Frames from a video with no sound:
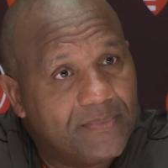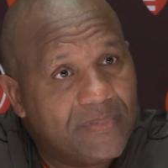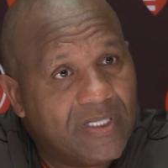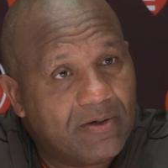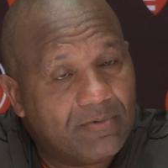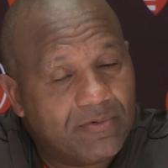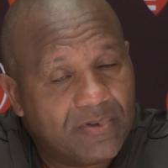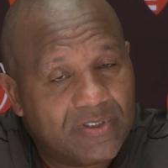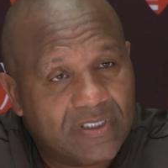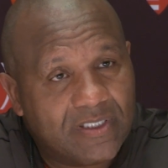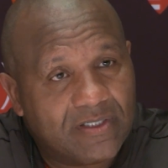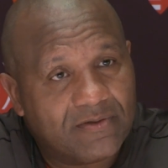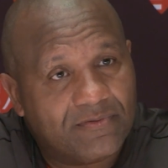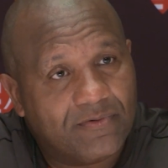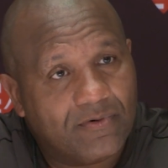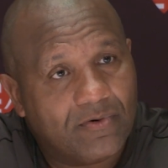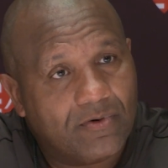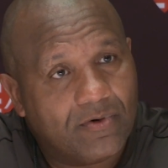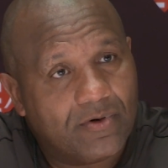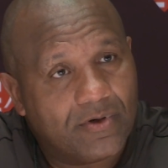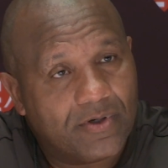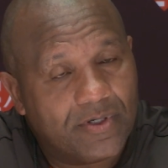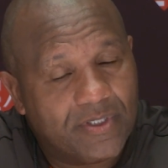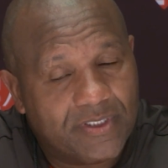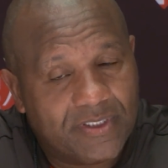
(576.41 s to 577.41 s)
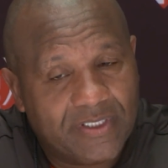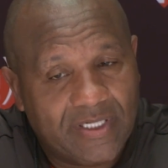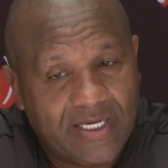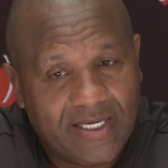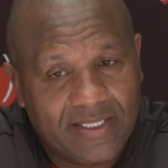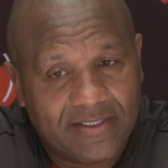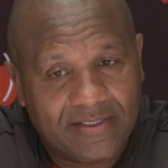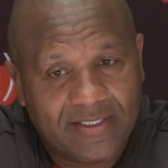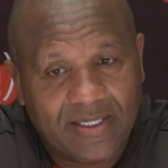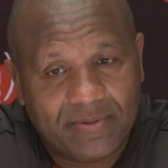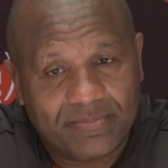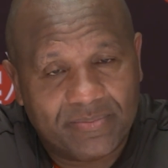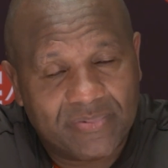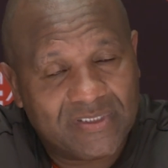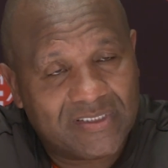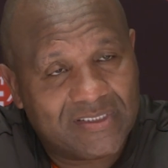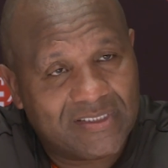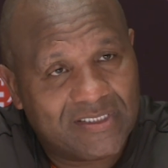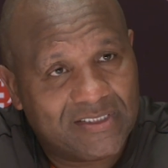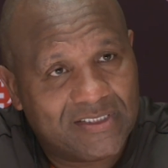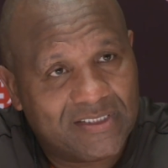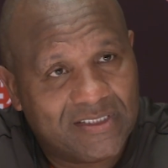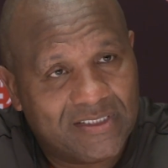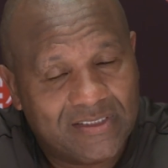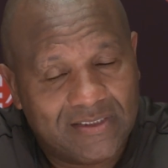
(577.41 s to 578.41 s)
that we look for and at that
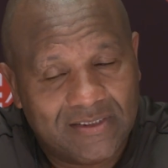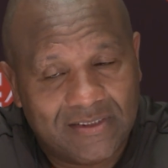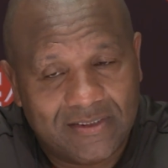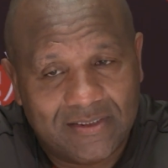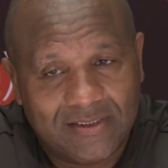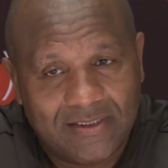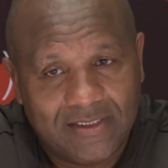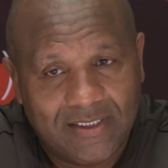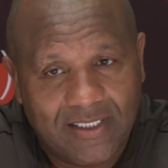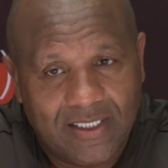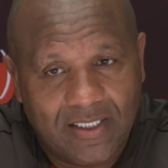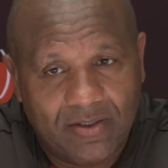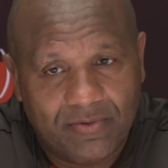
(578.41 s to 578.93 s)
position.